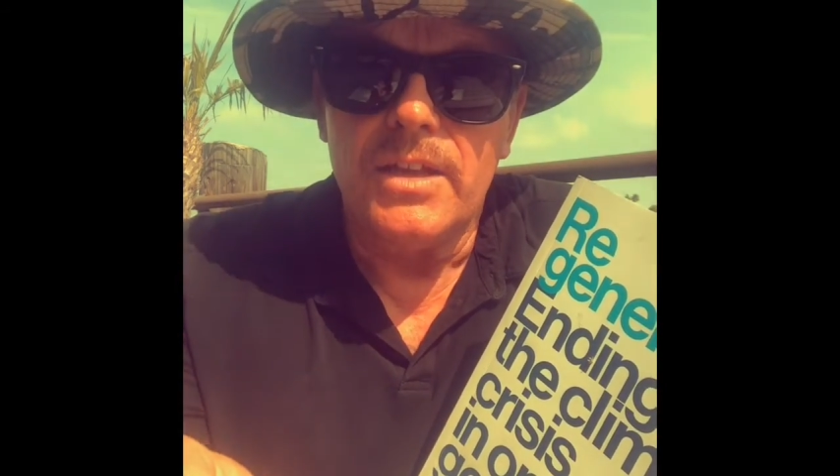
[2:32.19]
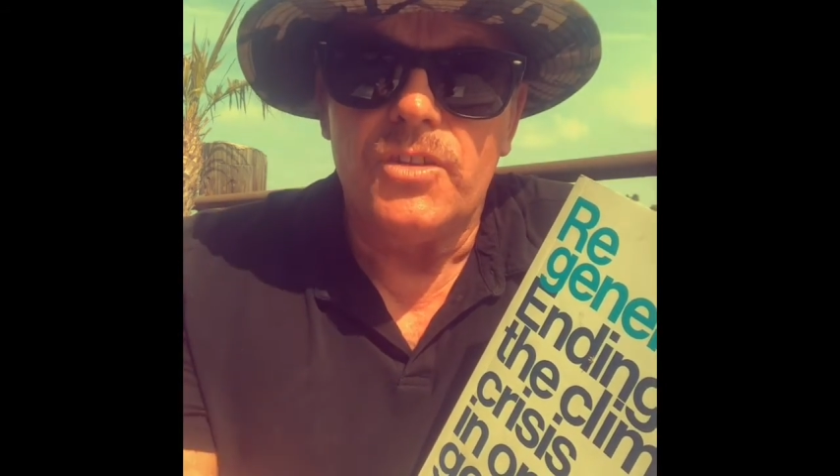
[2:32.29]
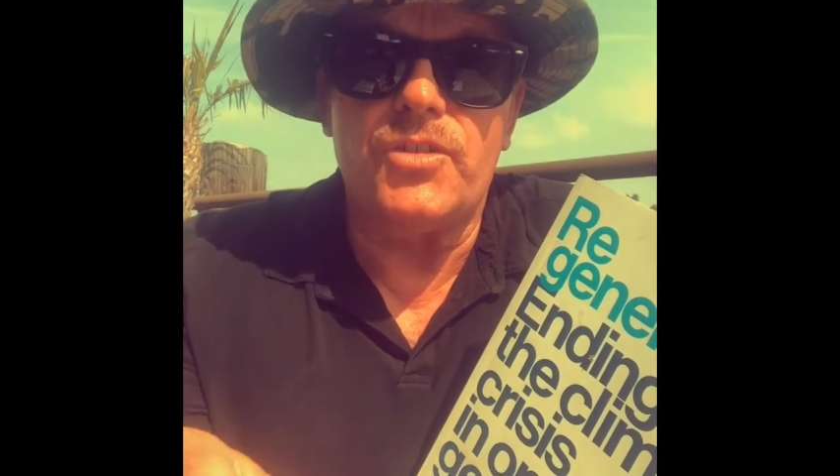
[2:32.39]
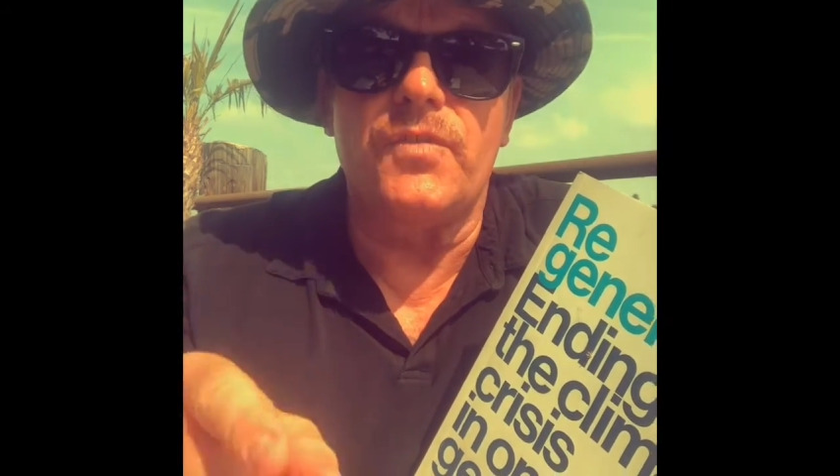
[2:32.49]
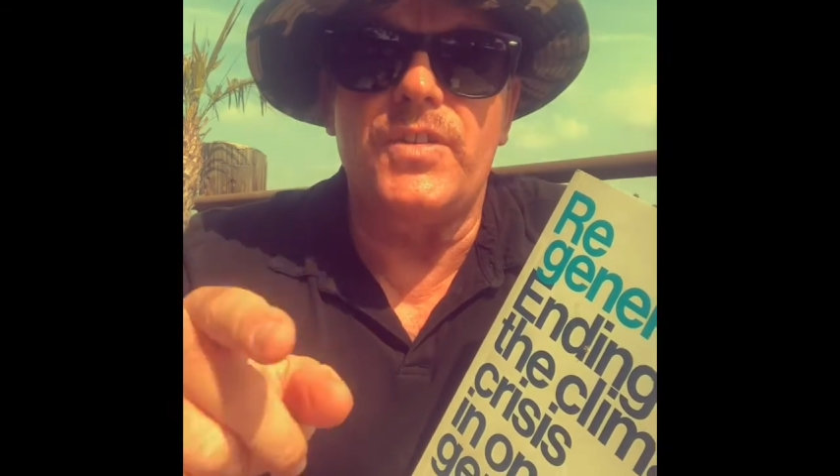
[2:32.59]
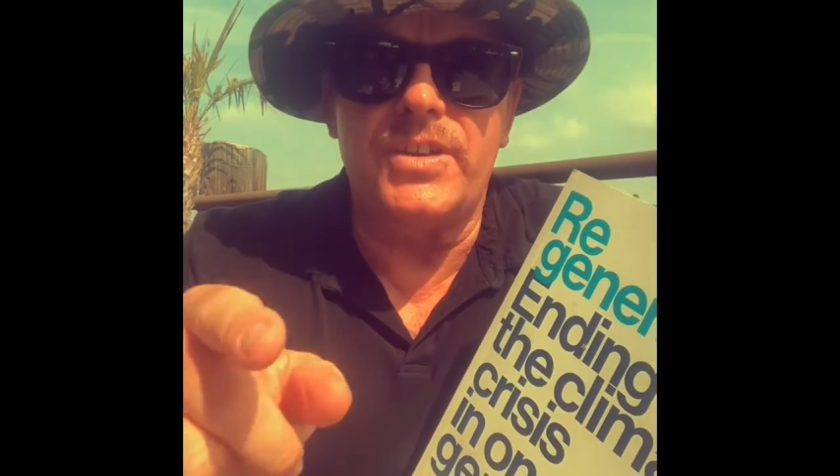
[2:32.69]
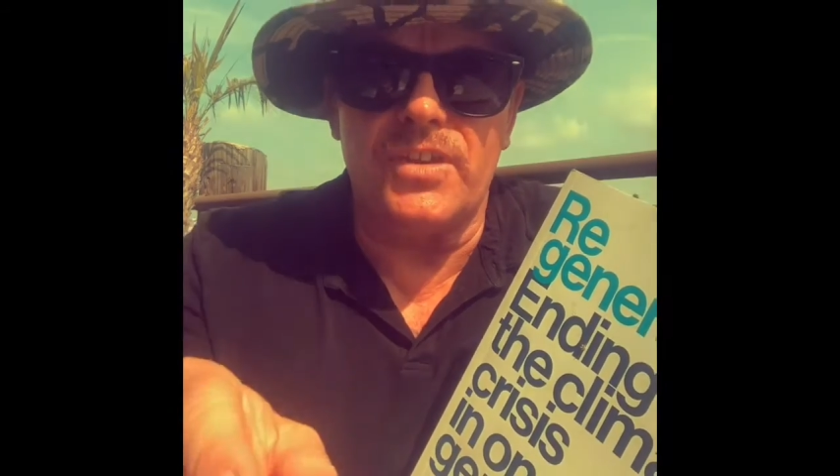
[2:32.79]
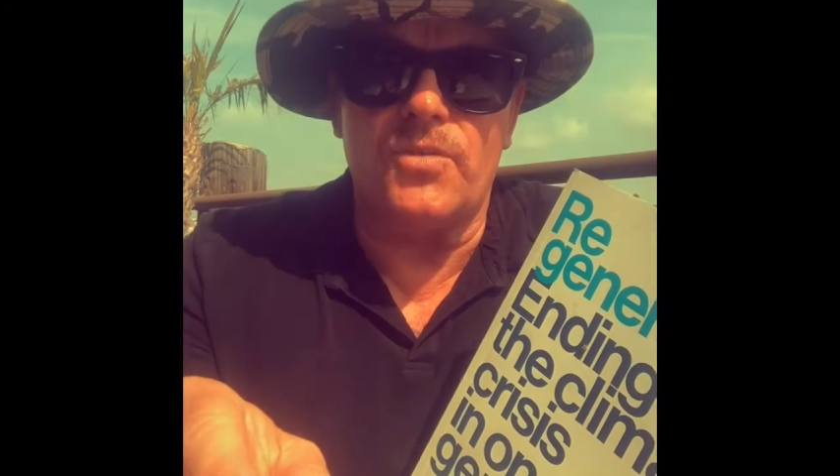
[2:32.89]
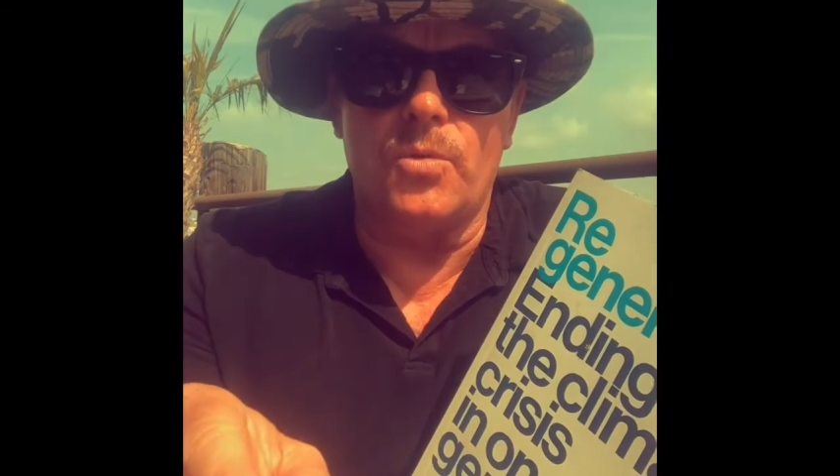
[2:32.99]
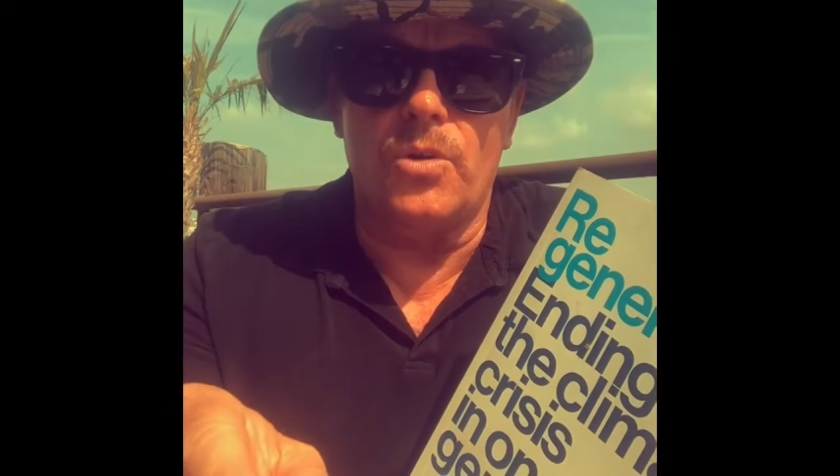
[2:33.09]
So if it
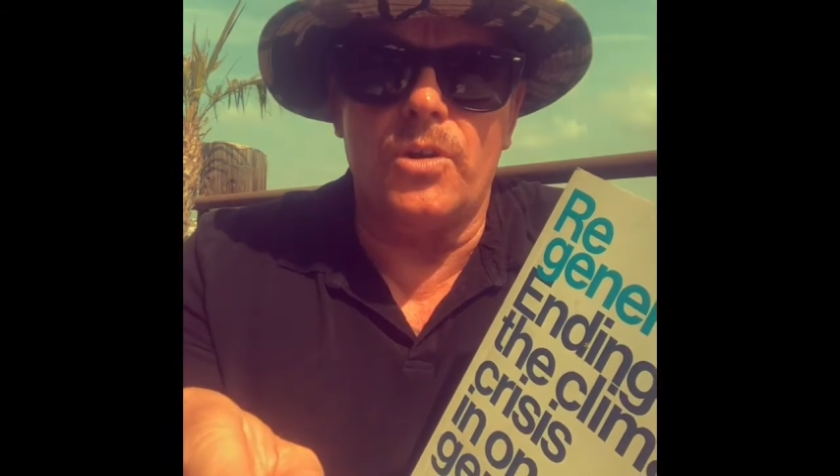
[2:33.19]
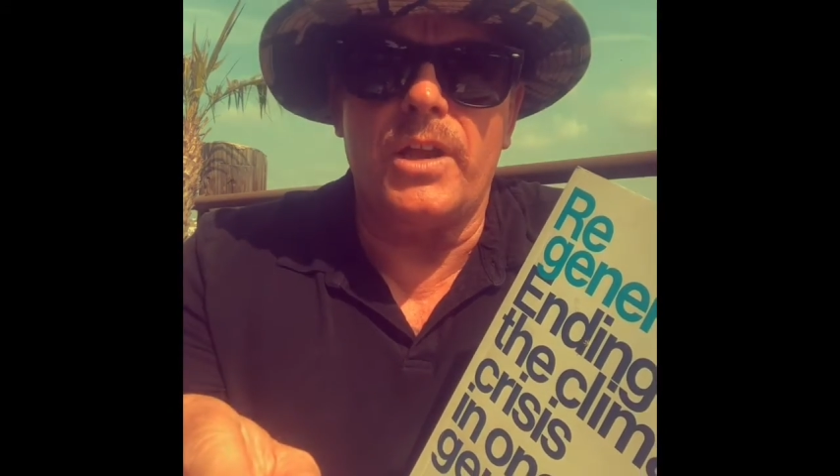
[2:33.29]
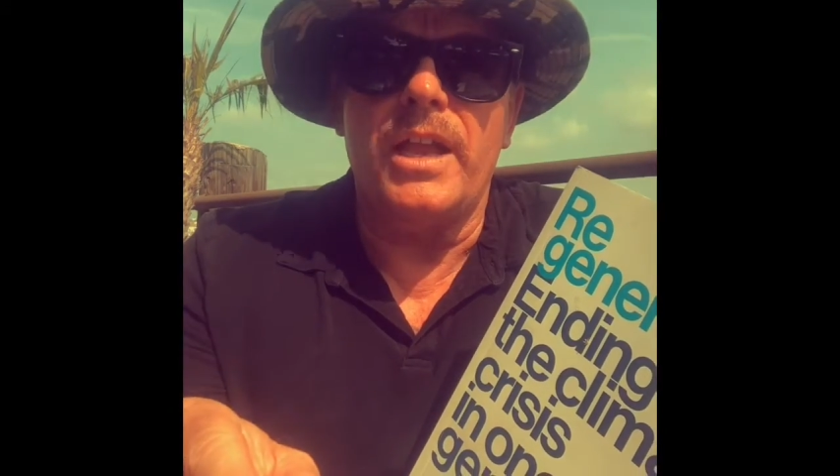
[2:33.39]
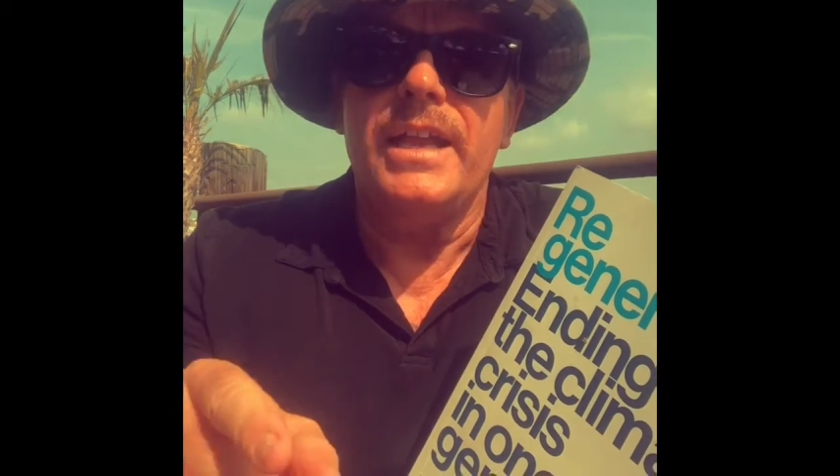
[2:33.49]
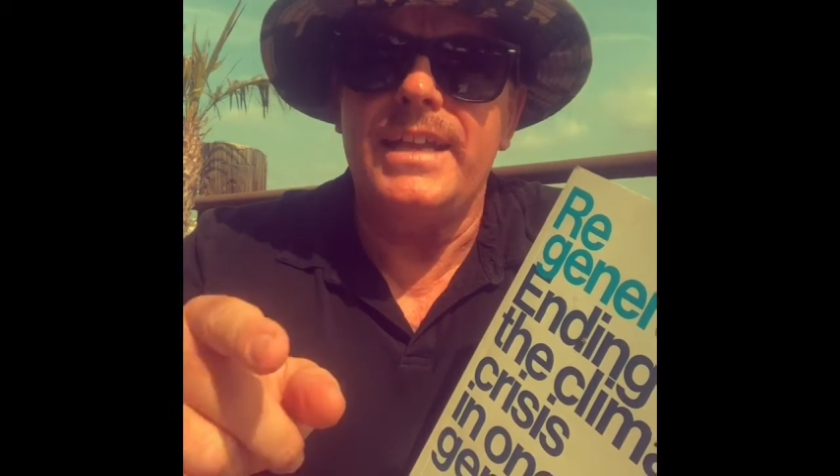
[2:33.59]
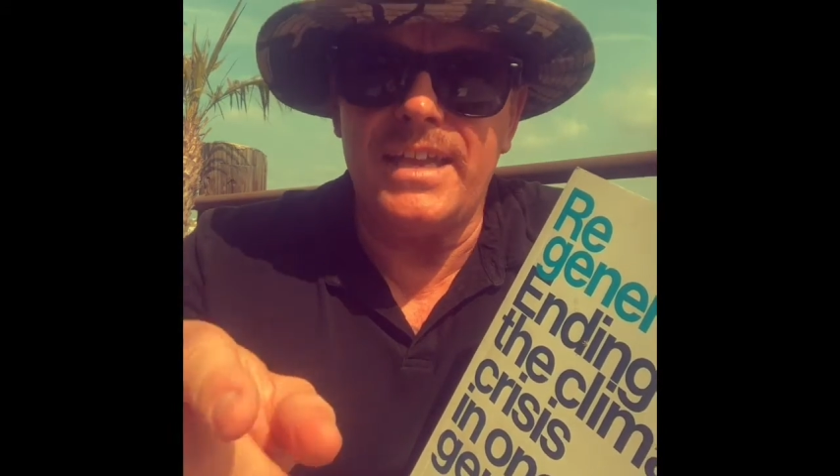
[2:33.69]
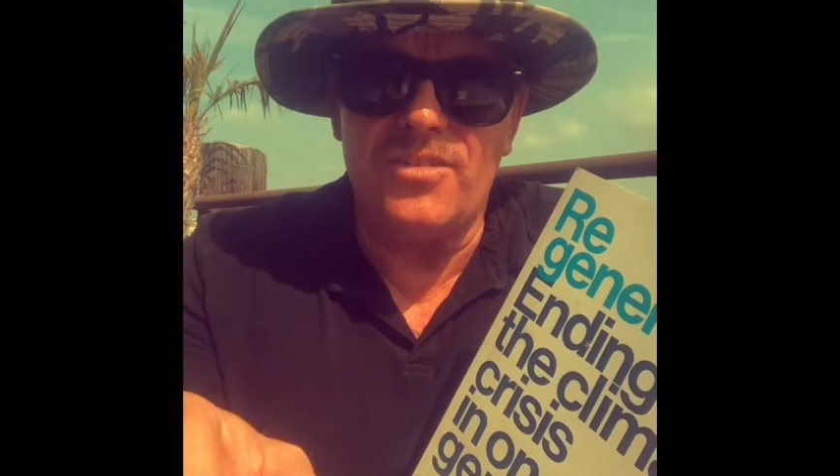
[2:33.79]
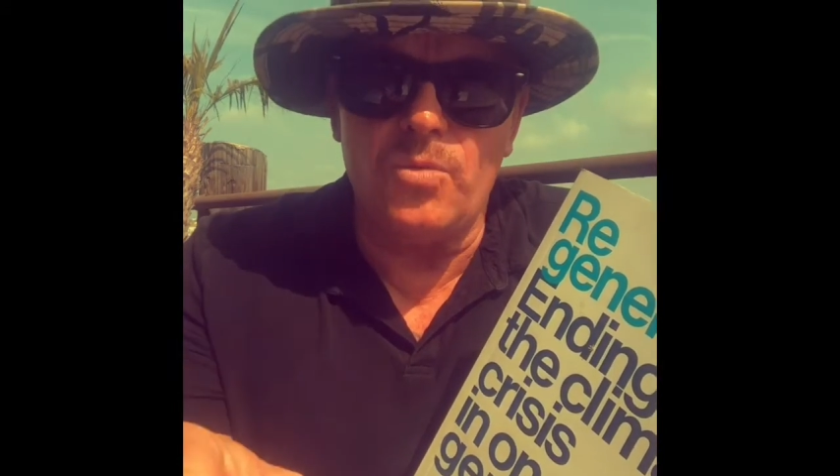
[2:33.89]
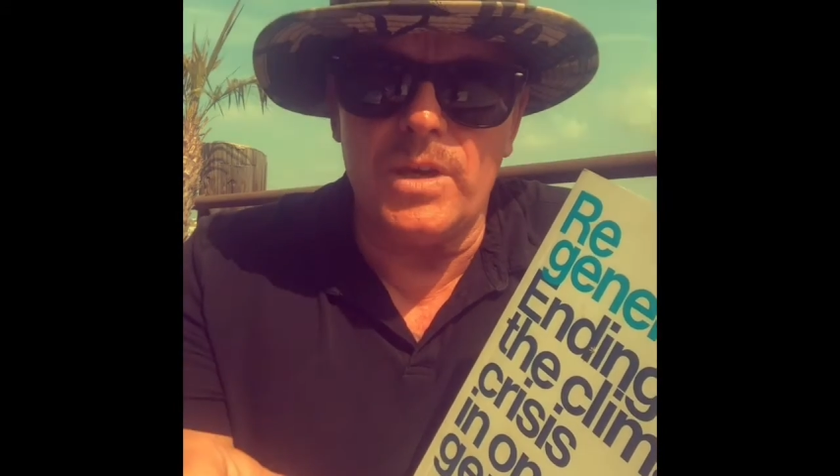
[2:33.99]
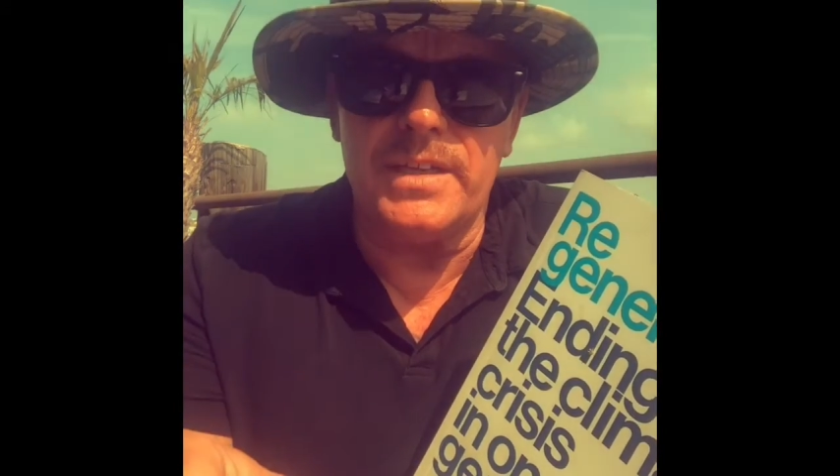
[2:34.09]
doesn't work,
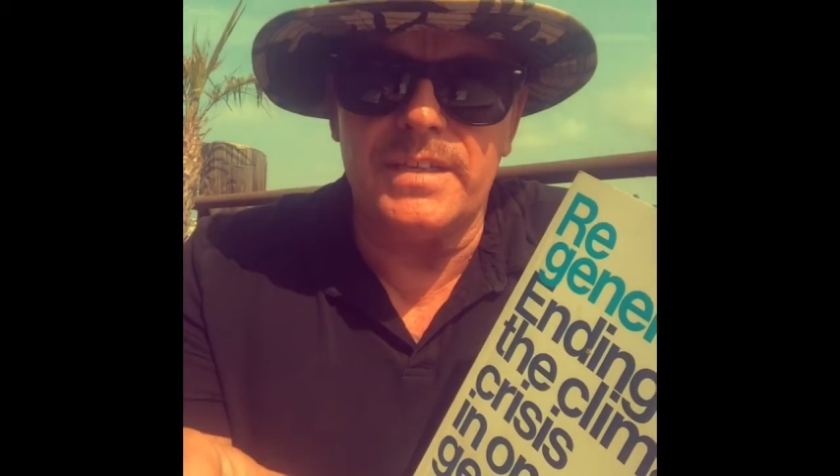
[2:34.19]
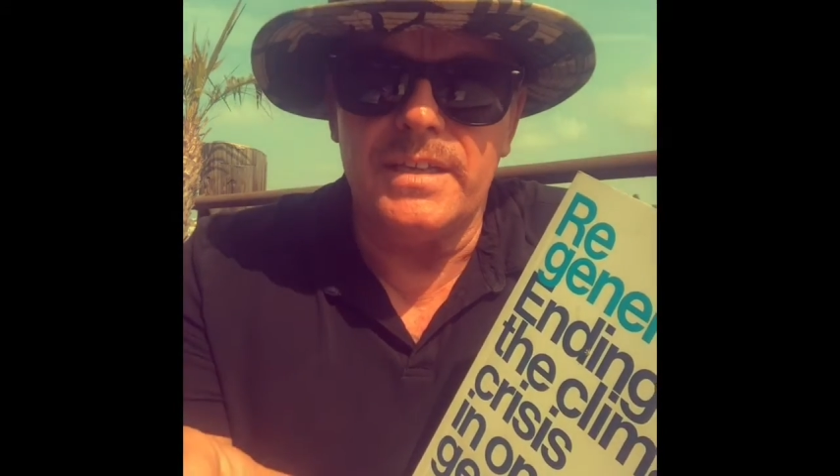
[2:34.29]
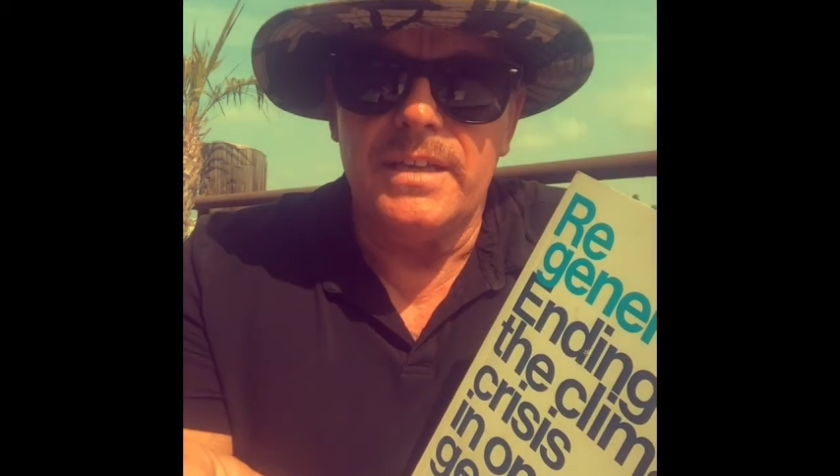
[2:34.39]
guess what?